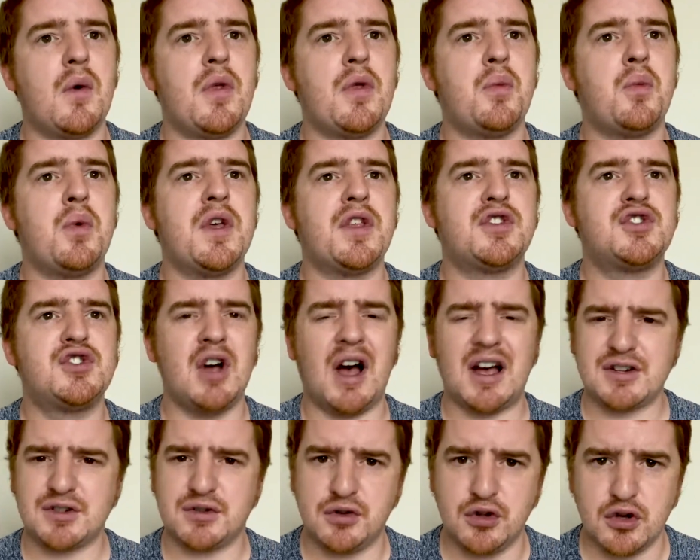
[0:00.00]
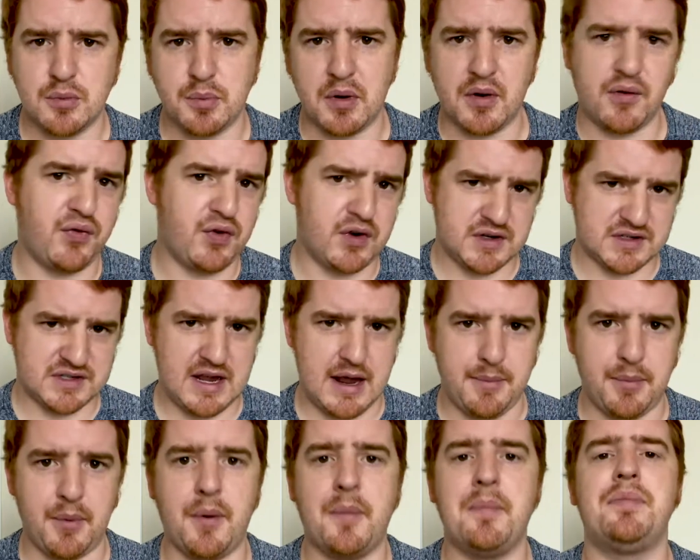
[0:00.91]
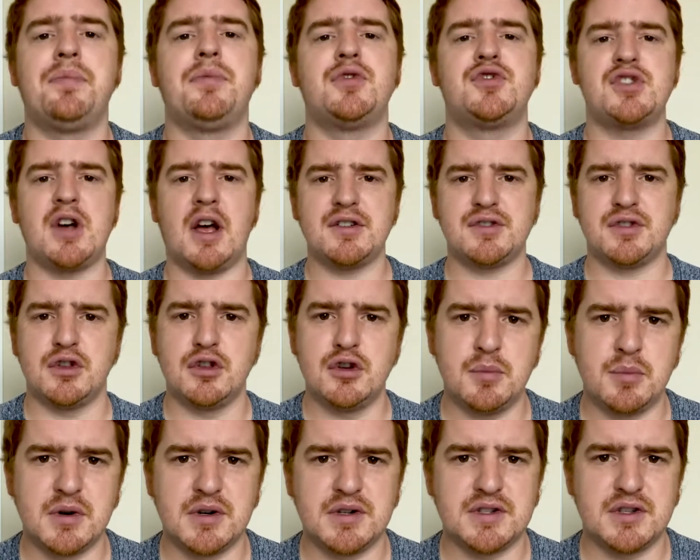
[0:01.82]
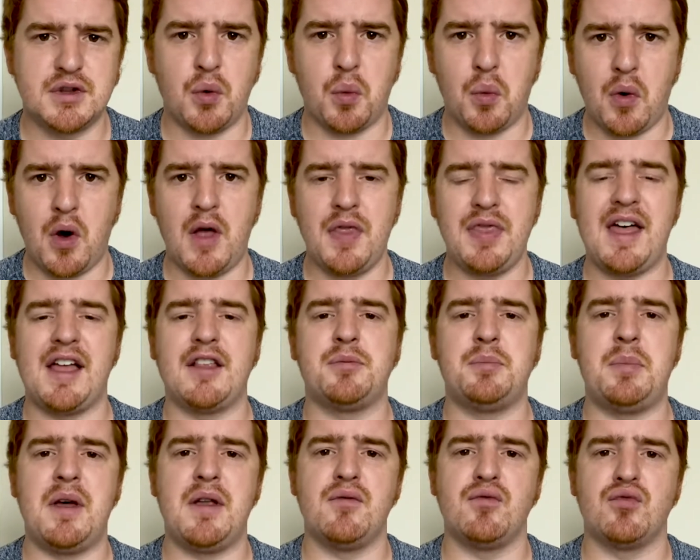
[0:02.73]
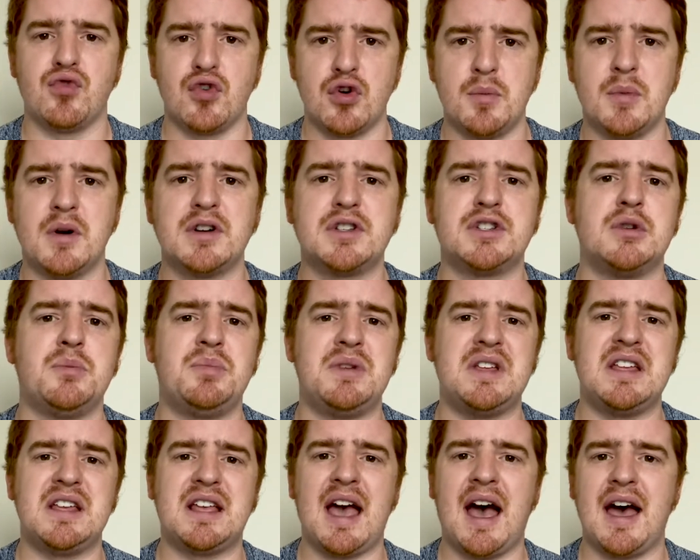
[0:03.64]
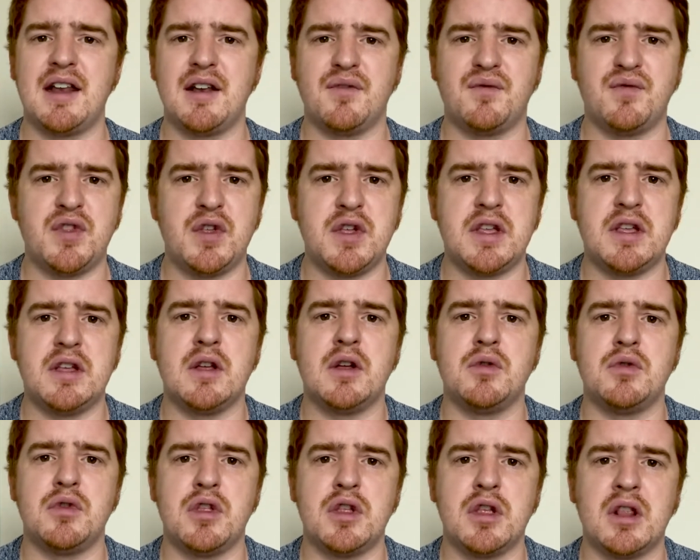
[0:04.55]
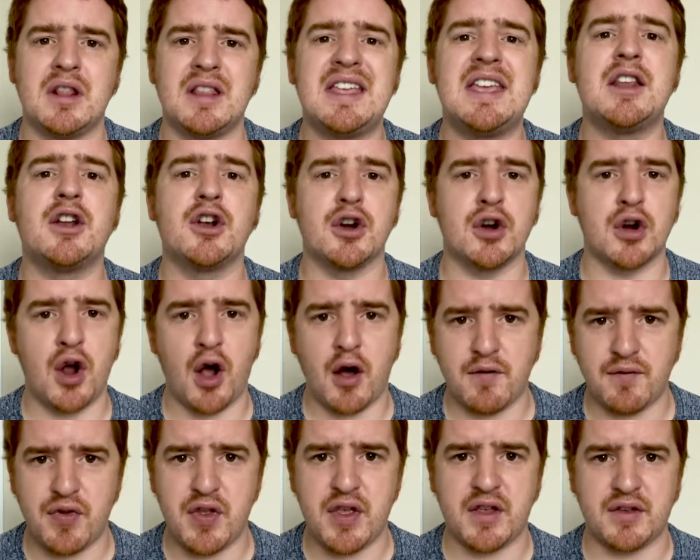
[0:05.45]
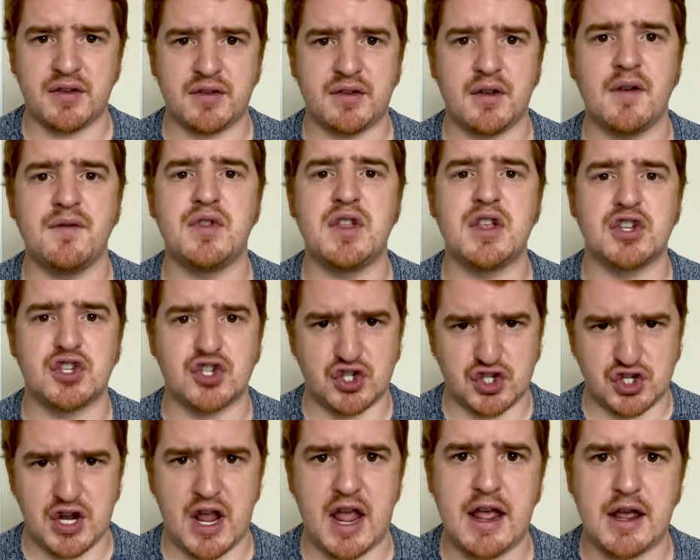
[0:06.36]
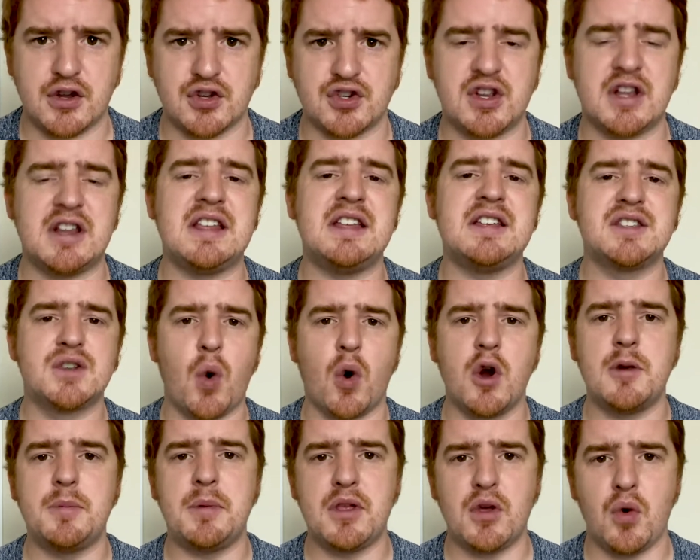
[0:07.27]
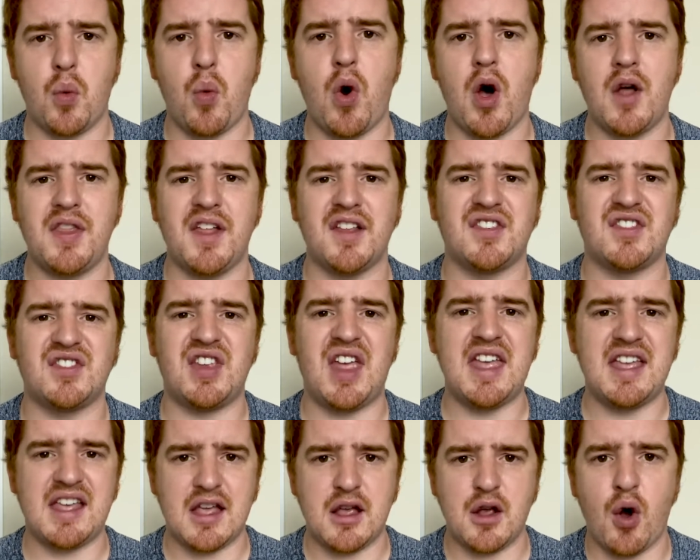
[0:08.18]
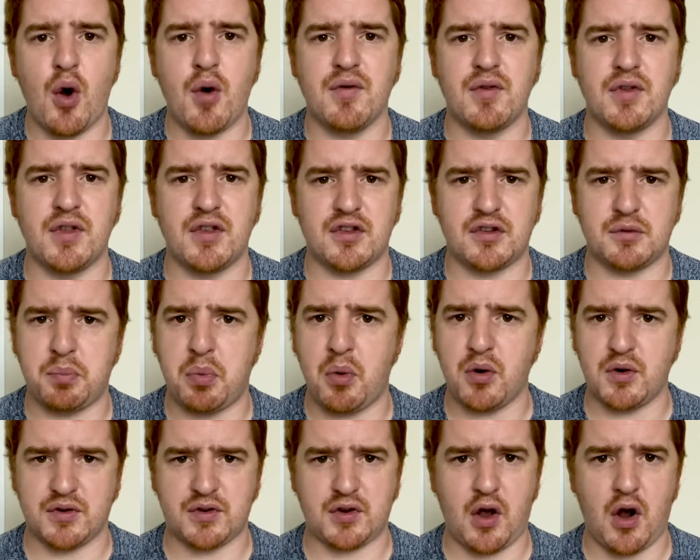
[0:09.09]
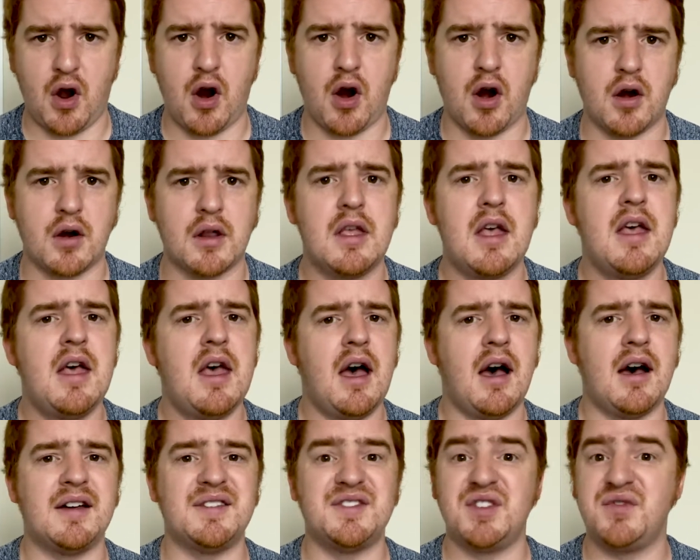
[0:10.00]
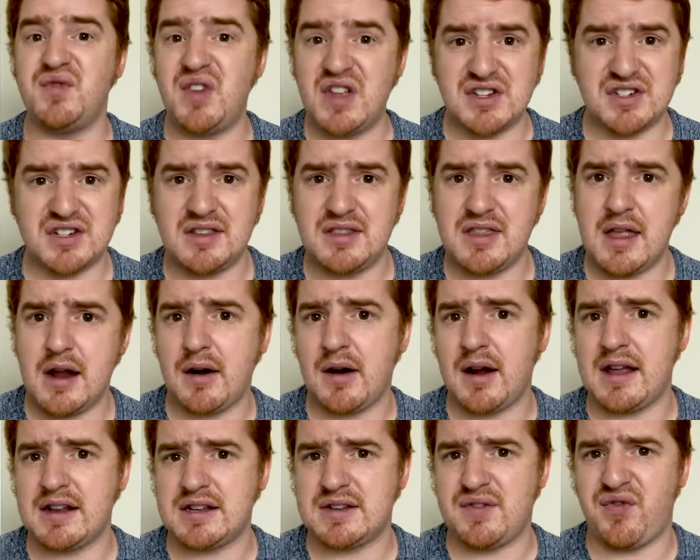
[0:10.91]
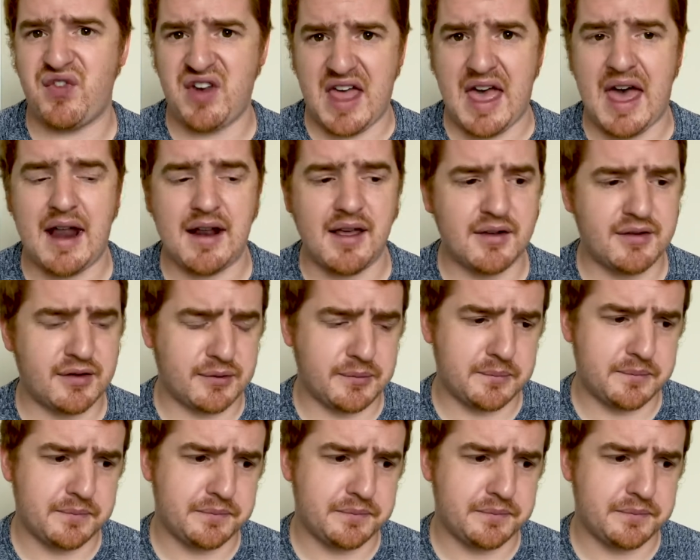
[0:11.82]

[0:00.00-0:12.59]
with Josh Luber, for example. Josh Luber is the one that's been rumored to be kind of the leader of this change, and he's going to be the one that's taking over the sports card division there at Fanatics.